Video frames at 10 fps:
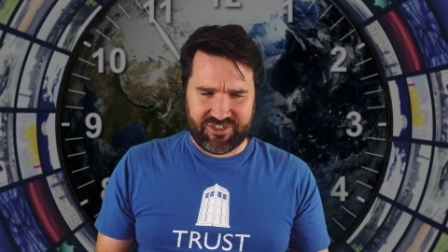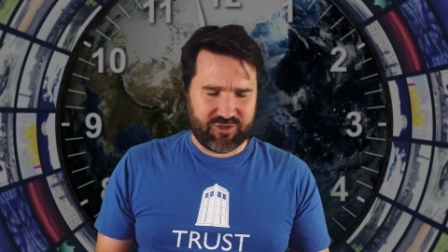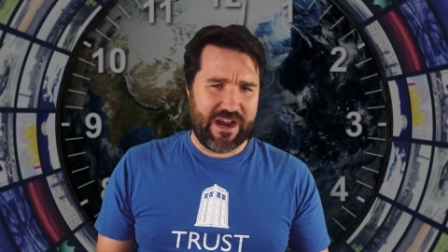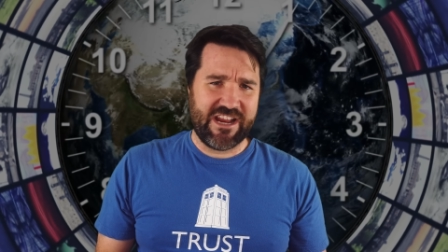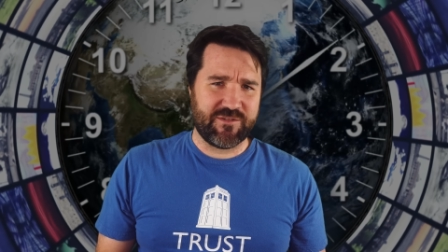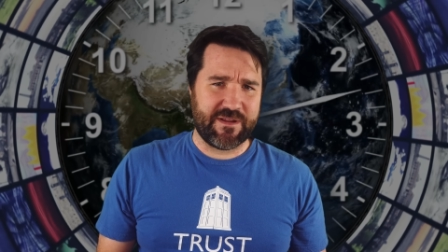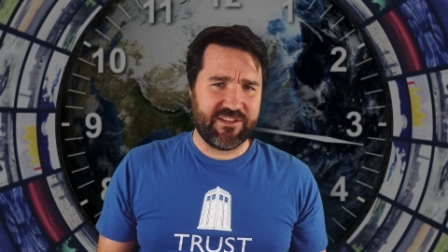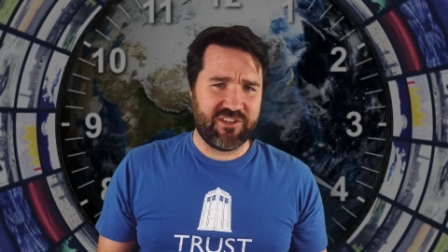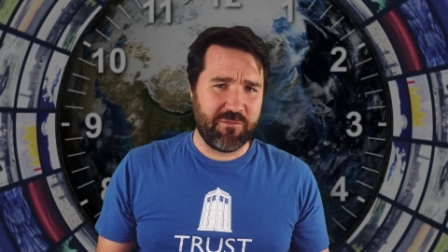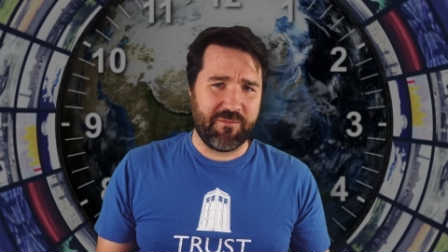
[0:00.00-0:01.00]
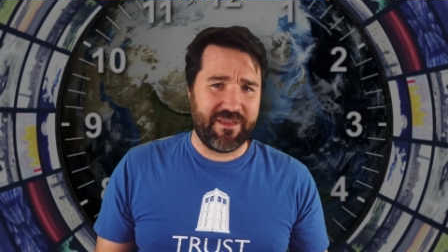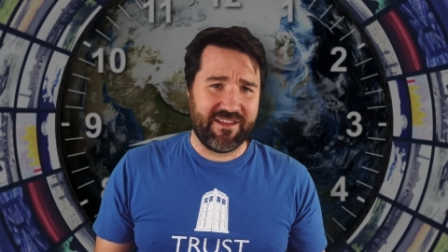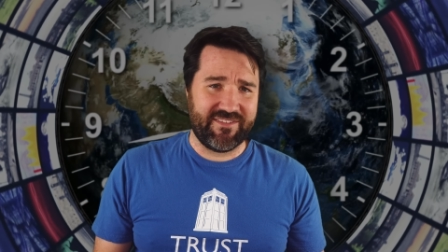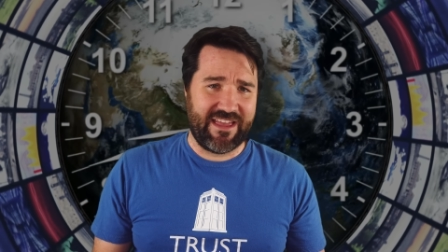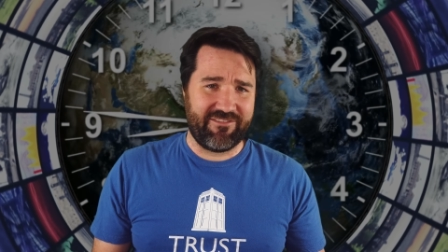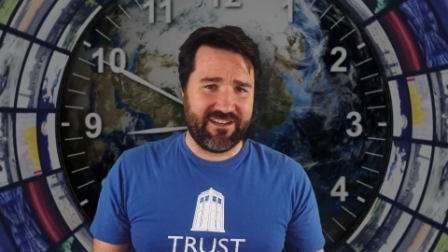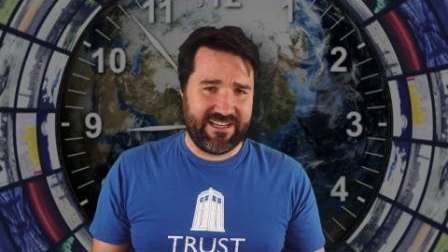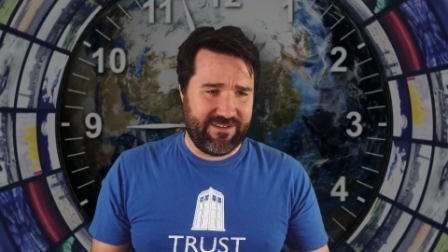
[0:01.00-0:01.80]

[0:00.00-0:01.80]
is strange because human beings haven't